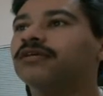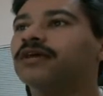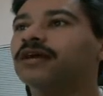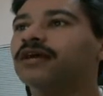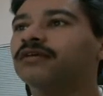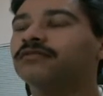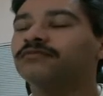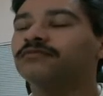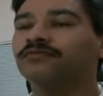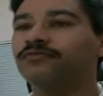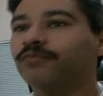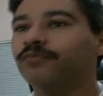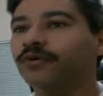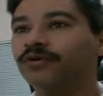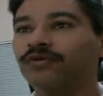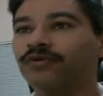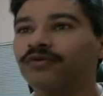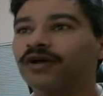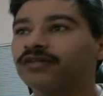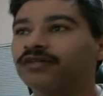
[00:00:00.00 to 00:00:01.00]
You gotta
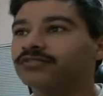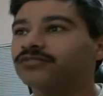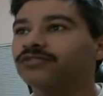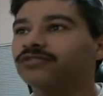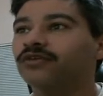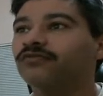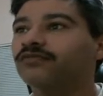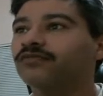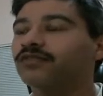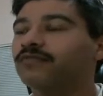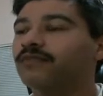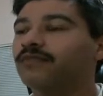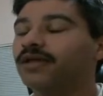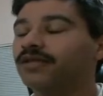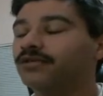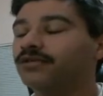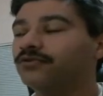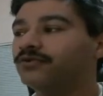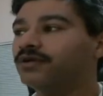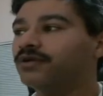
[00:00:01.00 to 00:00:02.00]
familiarize yourself with the
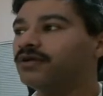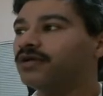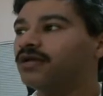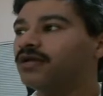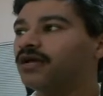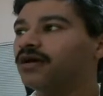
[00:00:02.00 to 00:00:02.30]
menu,